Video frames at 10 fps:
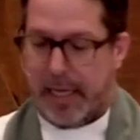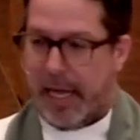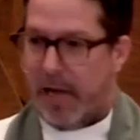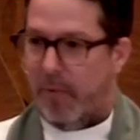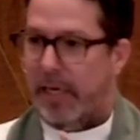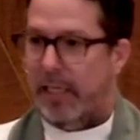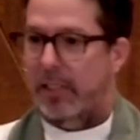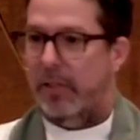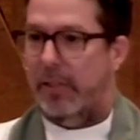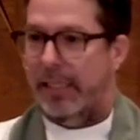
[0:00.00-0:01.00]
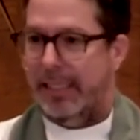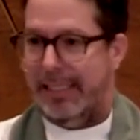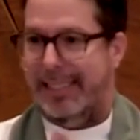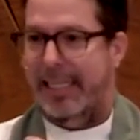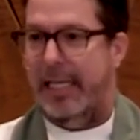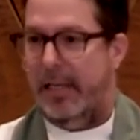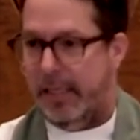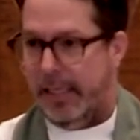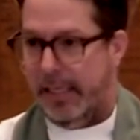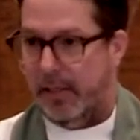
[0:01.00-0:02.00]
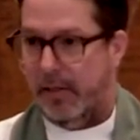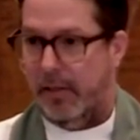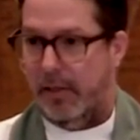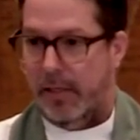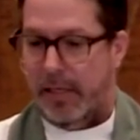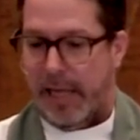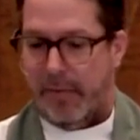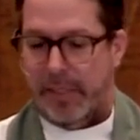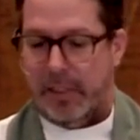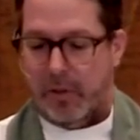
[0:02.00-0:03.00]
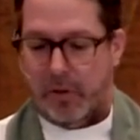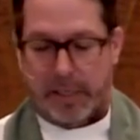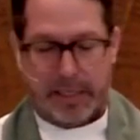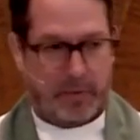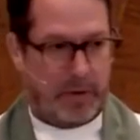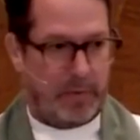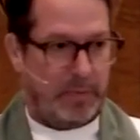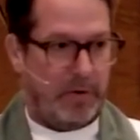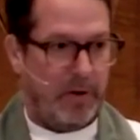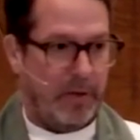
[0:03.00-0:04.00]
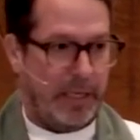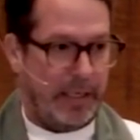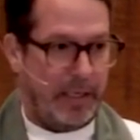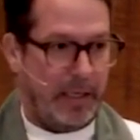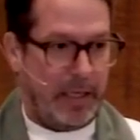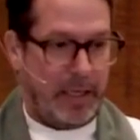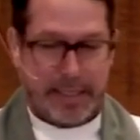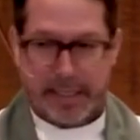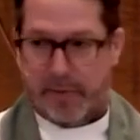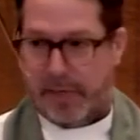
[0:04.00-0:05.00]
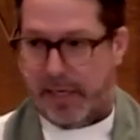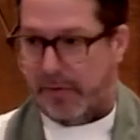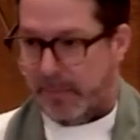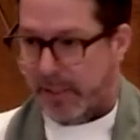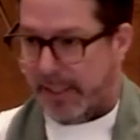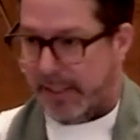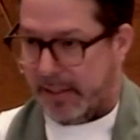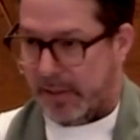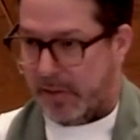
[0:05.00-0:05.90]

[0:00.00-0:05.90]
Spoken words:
And what he's doing is he's healing and restoring what was broken in that reading from Genesis.